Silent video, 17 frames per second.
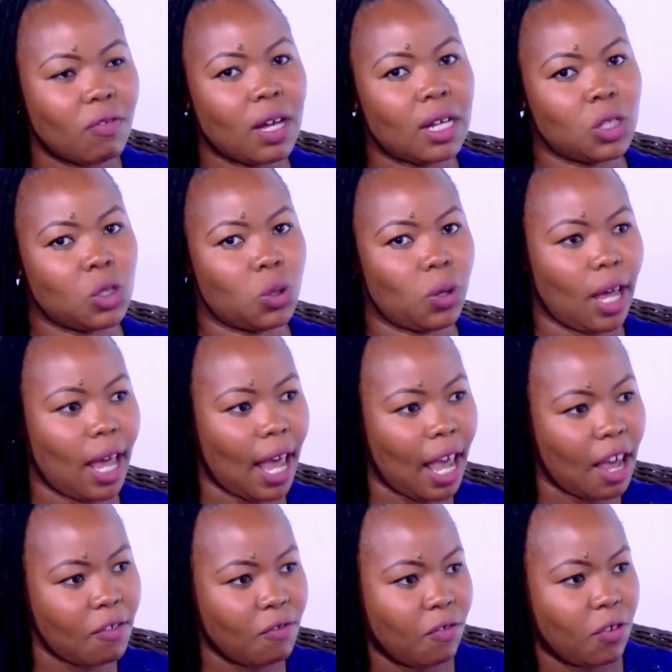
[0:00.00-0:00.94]
and your
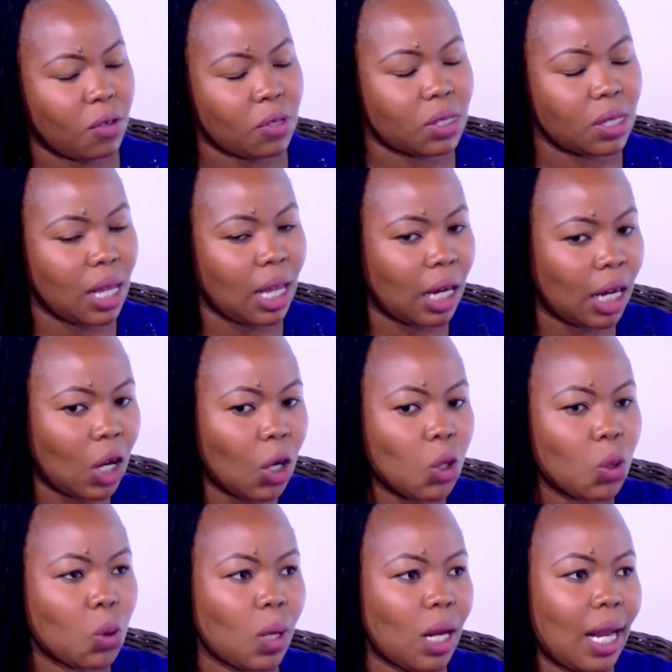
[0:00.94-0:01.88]
efforts, and now
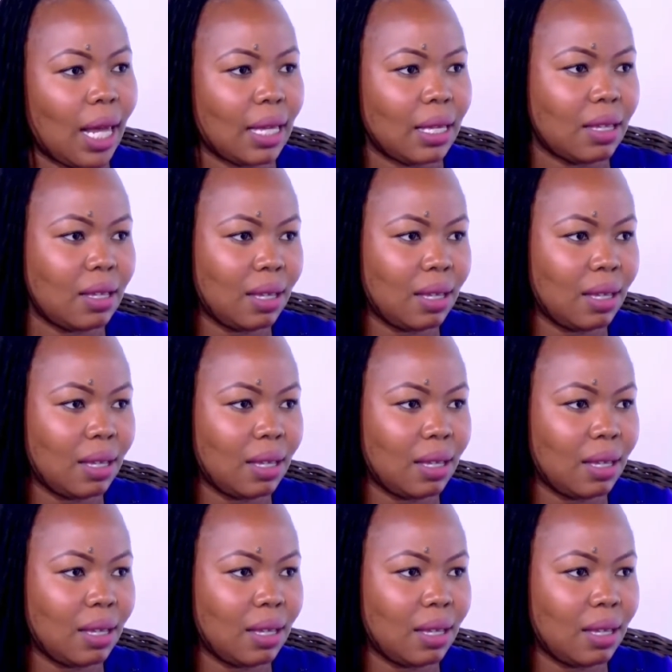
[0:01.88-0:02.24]
you are like,